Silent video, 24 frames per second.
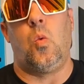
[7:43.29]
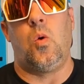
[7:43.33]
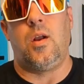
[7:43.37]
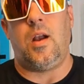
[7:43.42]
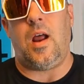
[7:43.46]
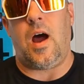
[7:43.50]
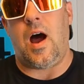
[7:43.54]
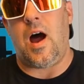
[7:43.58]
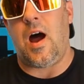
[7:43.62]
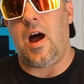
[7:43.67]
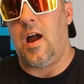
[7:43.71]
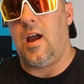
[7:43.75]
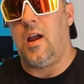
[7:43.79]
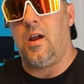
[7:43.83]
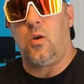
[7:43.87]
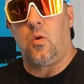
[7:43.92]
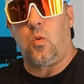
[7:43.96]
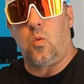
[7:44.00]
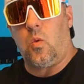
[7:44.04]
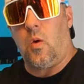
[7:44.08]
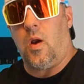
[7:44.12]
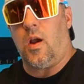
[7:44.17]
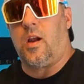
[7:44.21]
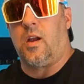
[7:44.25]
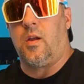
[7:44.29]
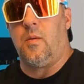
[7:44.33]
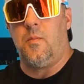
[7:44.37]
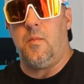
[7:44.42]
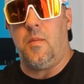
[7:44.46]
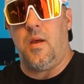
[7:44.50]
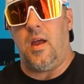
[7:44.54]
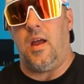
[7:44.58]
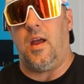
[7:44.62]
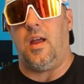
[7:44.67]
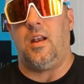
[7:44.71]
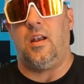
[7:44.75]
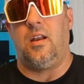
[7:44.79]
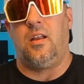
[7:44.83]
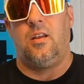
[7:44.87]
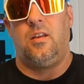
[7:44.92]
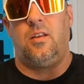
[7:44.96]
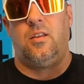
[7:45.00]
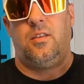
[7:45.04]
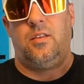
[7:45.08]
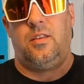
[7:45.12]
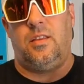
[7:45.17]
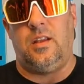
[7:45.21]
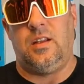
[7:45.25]
Would I recommend
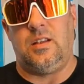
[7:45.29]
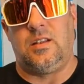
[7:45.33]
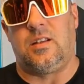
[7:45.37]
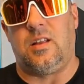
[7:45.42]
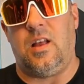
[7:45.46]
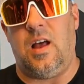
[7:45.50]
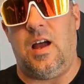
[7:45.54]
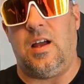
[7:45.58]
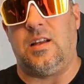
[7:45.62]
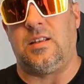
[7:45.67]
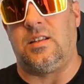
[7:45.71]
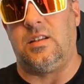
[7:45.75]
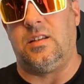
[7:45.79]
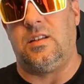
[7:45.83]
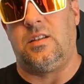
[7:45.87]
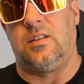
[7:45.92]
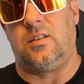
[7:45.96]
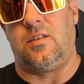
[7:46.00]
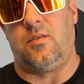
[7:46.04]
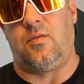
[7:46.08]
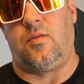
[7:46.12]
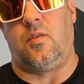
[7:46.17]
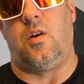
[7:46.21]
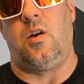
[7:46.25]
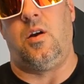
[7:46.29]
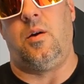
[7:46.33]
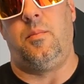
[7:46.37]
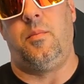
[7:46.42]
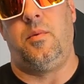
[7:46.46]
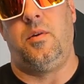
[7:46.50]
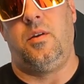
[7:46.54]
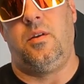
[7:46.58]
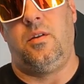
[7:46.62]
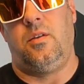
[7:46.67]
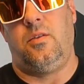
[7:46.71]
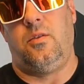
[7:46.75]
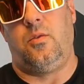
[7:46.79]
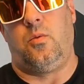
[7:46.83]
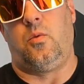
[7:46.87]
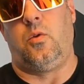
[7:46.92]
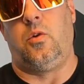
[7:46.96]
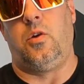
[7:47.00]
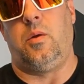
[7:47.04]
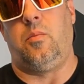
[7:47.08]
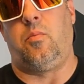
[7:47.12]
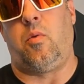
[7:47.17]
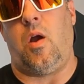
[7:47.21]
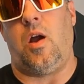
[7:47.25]
these glasses from the
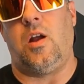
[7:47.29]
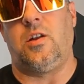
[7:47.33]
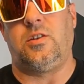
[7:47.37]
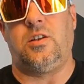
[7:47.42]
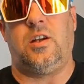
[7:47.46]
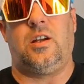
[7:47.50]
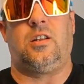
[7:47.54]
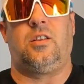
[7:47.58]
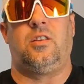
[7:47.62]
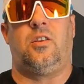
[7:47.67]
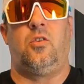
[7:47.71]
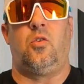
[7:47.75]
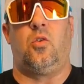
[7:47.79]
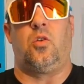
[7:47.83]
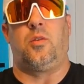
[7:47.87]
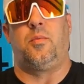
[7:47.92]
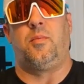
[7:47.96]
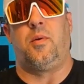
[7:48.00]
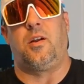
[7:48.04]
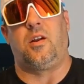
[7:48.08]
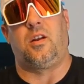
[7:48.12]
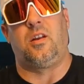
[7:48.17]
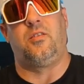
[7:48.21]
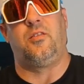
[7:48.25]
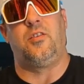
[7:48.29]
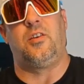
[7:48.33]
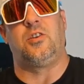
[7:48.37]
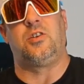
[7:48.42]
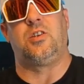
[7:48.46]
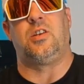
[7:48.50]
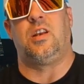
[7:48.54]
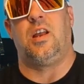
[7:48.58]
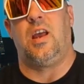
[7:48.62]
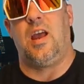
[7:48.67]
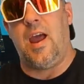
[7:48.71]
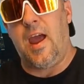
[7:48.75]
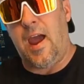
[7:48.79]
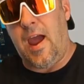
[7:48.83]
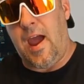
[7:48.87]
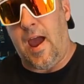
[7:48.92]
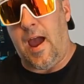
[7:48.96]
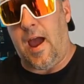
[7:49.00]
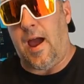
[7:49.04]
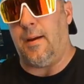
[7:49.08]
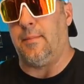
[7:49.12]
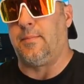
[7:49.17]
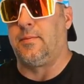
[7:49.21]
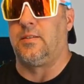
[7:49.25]
Rudy Project, the North American division?
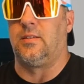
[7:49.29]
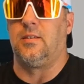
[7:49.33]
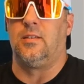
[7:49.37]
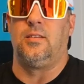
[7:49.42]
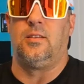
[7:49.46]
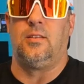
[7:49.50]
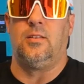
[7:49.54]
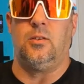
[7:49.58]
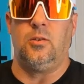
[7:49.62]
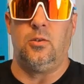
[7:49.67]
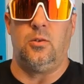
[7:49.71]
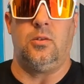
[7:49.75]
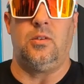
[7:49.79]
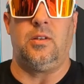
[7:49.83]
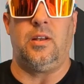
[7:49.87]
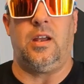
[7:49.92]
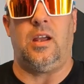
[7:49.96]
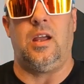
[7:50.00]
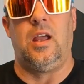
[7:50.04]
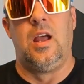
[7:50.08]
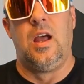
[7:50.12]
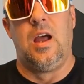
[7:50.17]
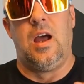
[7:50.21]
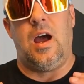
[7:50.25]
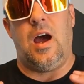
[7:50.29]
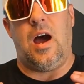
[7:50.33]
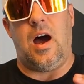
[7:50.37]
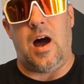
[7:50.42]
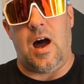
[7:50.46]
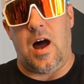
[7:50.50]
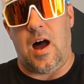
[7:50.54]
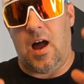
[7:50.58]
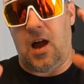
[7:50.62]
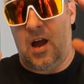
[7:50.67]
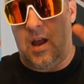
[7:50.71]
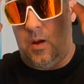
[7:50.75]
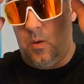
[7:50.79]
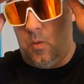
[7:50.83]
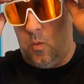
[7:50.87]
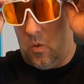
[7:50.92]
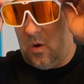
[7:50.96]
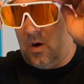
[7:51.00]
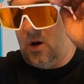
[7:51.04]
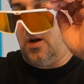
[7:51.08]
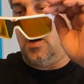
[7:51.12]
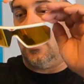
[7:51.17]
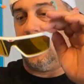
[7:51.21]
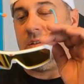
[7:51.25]
Absolutely. I
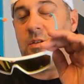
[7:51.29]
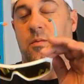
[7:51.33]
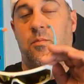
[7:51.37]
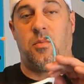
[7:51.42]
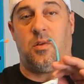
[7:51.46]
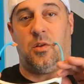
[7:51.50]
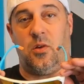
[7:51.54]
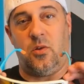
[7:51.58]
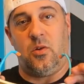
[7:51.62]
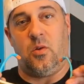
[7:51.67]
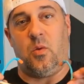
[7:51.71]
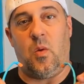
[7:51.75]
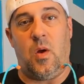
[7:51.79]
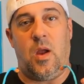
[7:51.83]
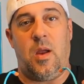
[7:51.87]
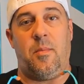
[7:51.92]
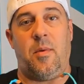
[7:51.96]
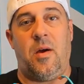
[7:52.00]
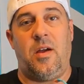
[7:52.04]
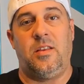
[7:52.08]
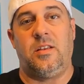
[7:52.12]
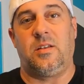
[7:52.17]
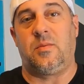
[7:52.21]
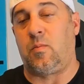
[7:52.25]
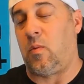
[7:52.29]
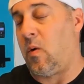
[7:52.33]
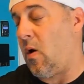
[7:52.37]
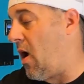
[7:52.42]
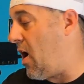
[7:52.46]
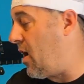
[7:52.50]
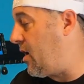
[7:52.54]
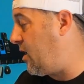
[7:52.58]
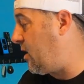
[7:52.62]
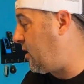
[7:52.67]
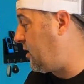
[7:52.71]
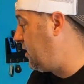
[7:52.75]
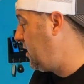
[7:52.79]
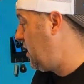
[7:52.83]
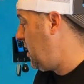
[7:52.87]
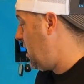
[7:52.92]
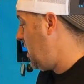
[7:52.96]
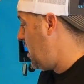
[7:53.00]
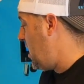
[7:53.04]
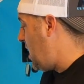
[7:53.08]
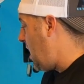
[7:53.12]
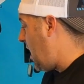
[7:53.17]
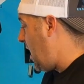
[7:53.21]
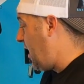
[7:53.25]
was blown away by this product.
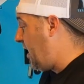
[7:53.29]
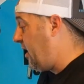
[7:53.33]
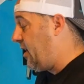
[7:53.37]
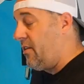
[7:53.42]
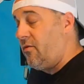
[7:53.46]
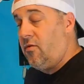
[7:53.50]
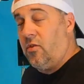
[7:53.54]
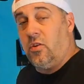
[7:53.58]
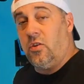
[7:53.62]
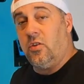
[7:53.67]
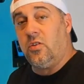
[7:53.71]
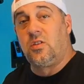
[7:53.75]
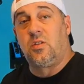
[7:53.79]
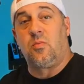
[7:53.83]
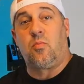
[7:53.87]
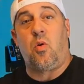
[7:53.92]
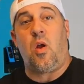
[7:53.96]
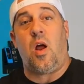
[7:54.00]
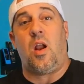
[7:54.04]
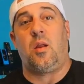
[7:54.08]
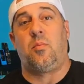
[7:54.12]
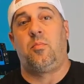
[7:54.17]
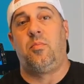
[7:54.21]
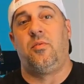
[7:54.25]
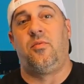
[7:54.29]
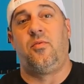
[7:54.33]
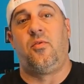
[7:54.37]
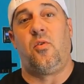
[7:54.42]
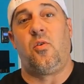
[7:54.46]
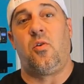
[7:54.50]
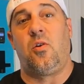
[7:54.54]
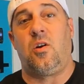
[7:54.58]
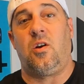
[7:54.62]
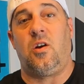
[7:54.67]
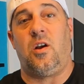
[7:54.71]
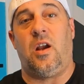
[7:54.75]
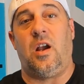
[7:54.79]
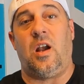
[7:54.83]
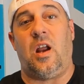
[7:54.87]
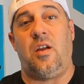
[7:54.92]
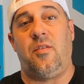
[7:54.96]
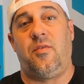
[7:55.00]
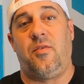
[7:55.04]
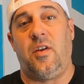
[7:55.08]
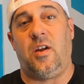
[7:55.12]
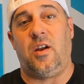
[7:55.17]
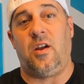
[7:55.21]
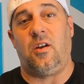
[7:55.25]
I had never used the product before, and
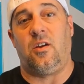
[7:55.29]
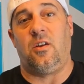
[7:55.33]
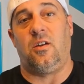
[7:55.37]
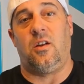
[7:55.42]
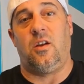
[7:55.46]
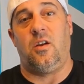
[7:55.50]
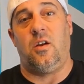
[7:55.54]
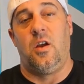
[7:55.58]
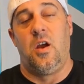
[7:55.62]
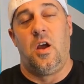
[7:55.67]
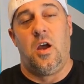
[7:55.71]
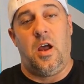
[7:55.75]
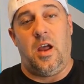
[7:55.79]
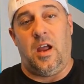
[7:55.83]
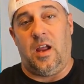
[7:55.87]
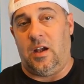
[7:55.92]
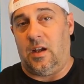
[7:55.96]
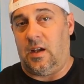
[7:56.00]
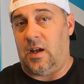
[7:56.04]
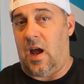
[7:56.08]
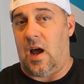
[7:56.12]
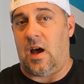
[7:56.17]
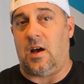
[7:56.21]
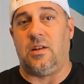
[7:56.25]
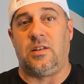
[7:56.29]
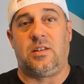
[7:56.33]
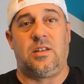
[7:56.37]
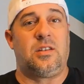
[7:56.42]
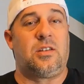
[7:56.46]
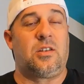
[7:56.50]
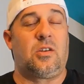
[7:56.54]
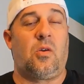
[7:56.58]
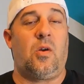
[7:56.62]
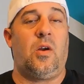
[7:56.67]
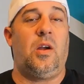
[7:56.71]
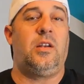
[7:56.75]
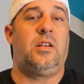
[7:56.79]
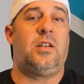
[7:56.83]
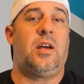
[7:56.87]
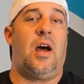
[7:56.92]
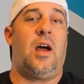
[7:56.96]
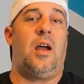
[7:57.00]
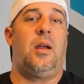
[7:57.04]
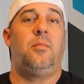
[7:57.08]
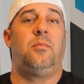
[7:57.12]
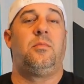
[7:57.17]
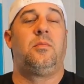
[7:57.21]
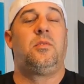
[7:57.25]
I figured in Dallas is a great
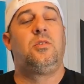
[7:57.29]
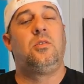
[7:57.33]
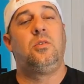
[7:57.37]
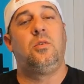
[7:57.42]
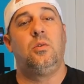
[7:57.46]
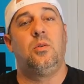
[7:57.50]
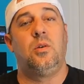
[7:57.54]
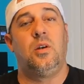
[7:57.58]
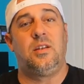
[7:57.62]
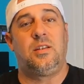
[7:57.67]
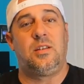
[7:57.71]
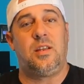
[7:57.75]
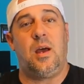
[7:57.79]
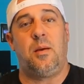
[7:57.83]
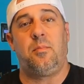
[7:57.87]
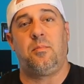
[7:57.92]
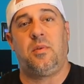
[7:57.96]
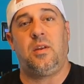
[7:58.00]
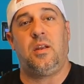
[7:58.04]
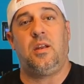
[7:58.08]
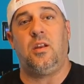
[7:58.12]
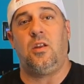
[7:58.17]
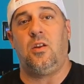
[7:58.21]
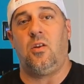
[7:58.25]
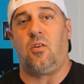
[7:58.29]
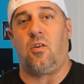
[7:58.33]
time to attempt it.